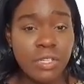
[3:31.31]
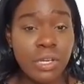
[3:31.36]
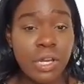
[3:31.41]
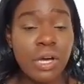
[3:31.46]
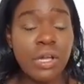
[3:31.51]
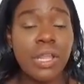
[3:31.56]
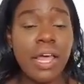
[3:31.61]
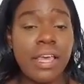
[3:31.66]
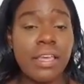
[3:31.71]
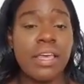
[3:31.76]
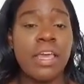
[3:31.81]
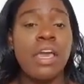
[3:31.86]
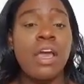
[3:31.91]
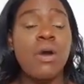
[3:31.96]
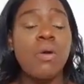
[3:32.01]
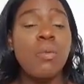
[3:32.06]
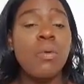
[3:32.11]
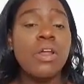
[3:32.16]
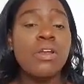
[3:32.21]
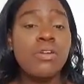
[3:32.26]
You know, like,
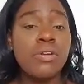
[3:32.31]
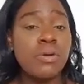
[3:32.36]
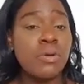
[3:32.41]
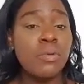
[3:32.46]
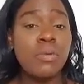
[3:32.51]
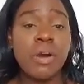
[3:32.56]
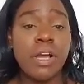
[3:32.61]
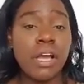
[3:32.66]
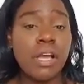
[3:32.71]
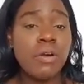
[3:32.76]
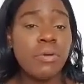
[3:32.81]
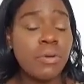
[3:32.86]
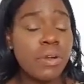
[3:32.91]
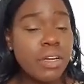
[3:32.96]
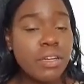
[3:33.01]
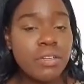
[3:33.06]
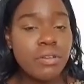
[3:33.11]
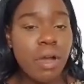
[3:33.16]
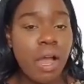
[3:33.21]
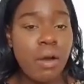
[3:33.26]
what
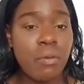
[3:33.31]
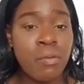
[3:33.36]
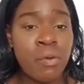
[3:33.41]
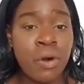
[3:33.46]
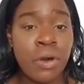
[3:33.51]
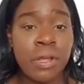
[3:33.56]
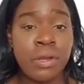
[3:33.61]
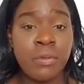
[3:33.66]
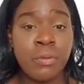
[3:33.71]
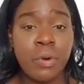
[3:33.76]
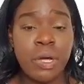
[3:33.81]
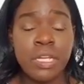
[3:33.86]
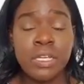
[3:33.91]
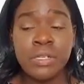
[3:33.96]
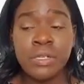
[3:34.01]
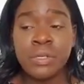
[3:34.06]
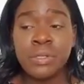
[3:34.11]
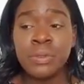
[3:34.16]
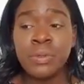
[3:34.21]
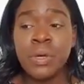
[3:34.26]
career do I want? What
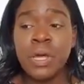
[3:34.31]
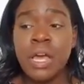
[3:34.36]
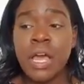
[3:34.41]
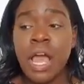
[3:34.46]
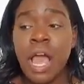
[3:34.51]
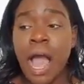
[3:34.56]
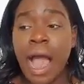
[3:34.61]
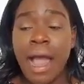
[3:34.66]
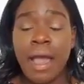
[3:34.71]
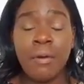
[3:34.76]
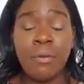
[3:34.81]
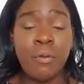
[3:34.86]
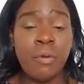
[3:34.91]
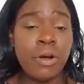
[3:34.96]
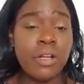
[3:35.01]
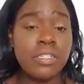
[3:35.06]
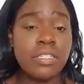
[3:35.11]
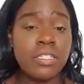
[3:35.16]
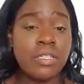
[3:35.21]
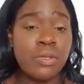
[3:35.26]
do I
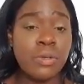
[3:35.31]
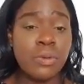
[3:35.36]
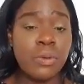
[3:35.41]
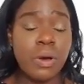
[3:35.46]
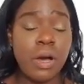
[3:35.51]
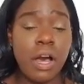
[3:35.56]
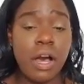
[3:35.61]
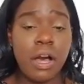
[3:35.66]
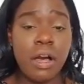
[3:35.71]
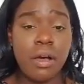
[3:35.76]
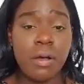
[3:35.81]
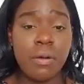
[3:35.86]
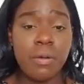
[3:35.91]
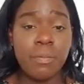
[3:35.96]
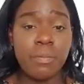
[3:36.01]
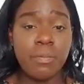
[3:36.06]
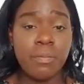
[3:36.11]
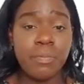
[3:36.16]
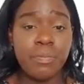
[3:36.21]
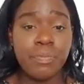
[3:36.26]
want to
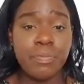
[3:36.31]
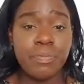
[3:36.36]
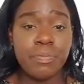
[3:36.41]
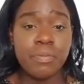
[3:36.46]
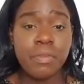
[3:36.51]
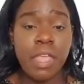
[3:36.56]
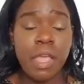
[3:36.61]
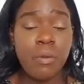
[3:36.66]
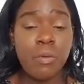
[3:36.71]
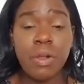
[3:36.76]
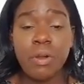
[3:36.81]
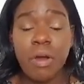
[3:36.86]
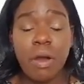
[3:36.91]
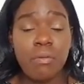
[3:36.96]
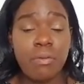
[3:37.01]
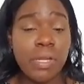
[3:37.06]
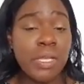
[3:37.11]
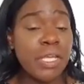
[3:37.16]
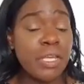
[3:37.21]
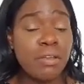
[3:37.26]
what do I
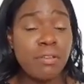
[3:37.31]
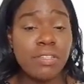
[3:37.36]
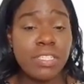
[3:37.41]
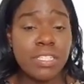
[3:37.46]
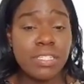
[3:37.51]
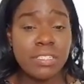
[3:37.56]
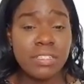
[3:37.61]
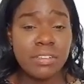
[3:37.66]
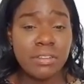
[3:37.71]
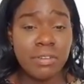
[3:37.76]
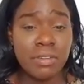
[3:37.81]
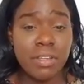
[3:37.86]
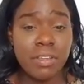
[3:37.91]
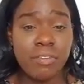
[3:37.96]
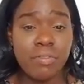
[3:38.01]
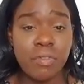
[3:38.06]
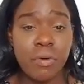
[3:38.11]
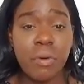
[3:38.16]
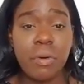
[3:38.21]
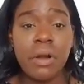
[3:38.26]
want to use this degree
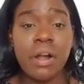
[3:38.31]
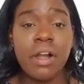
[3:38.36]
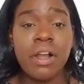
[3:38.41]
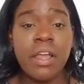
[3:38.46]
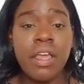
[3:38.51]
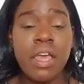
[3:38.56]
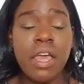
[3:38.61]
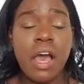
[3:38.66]
for?